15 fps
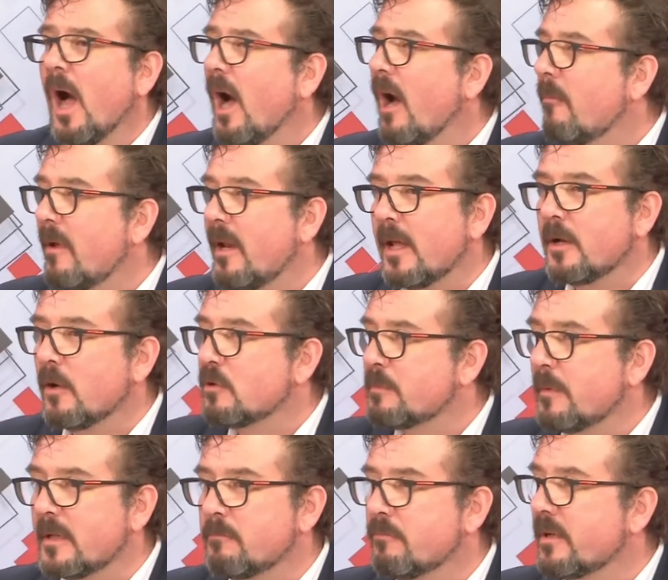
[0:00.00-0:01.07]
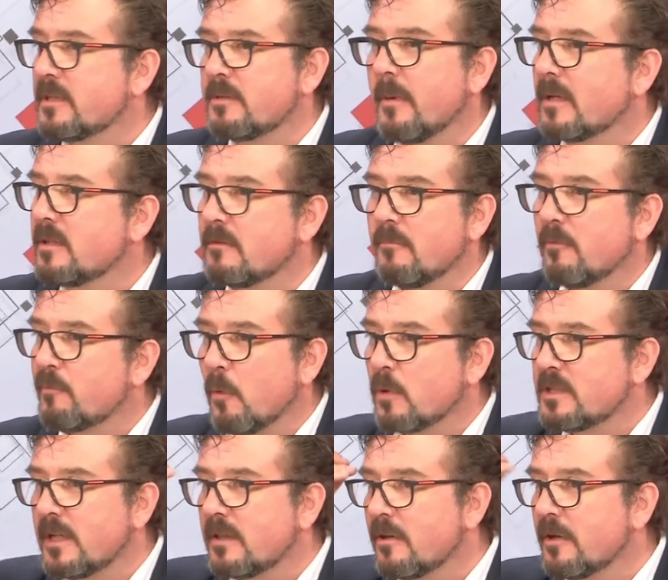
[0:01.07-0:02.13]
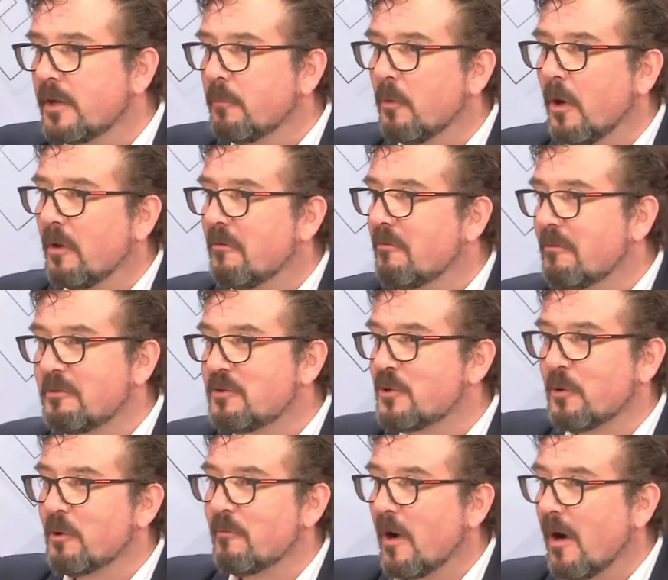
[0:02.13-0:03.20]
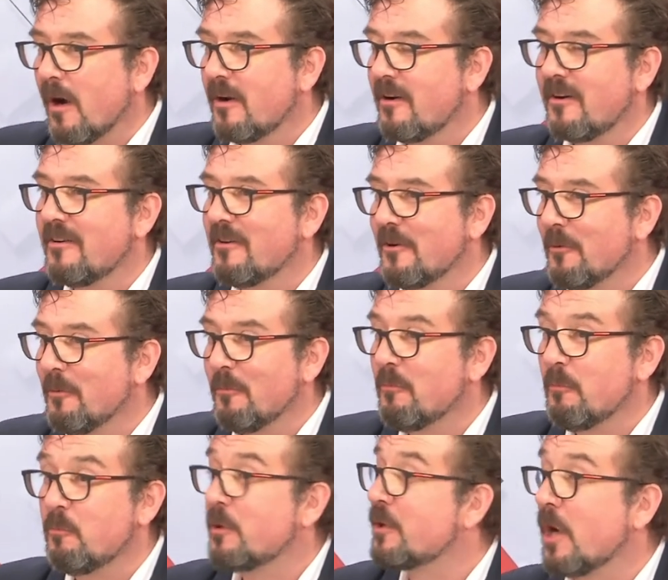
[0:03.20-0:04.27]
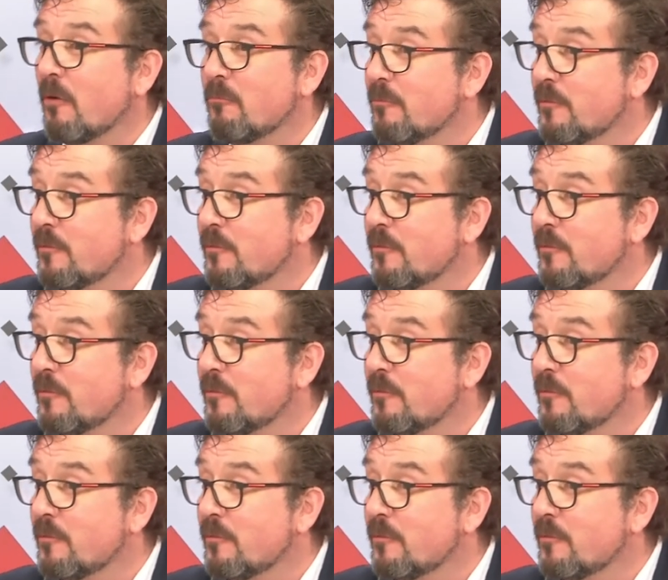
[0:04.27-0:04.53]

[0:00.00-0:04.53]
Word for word: I mean, it goes, it brings it back to 1431, Joan of Arc, who would not,